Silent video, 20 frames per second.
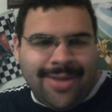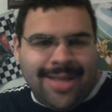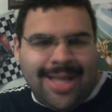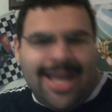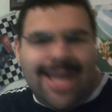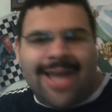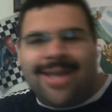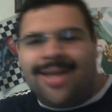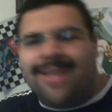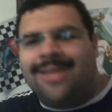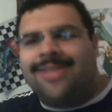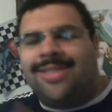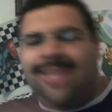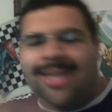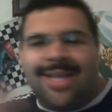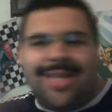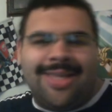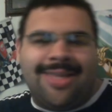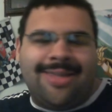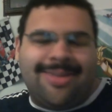Like
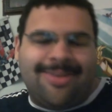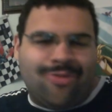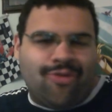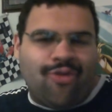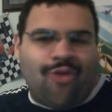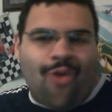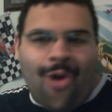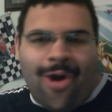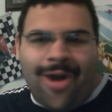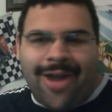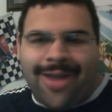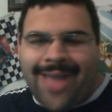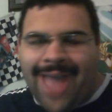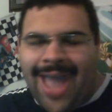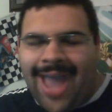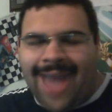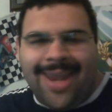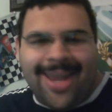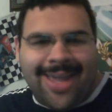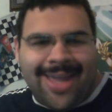she could destroy
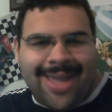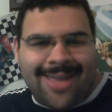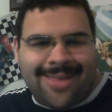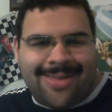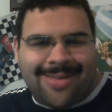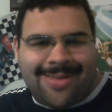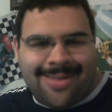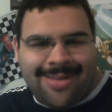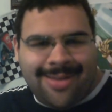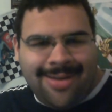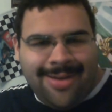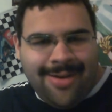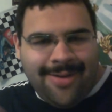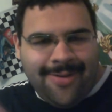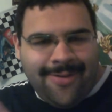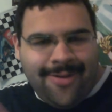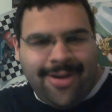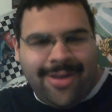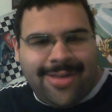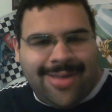Kanegis,
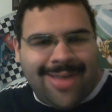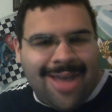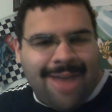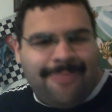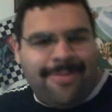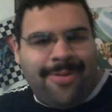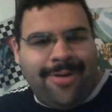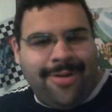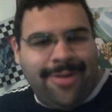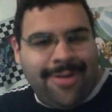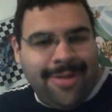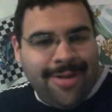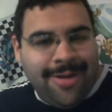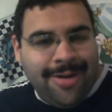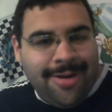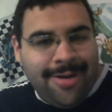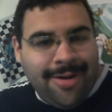for example.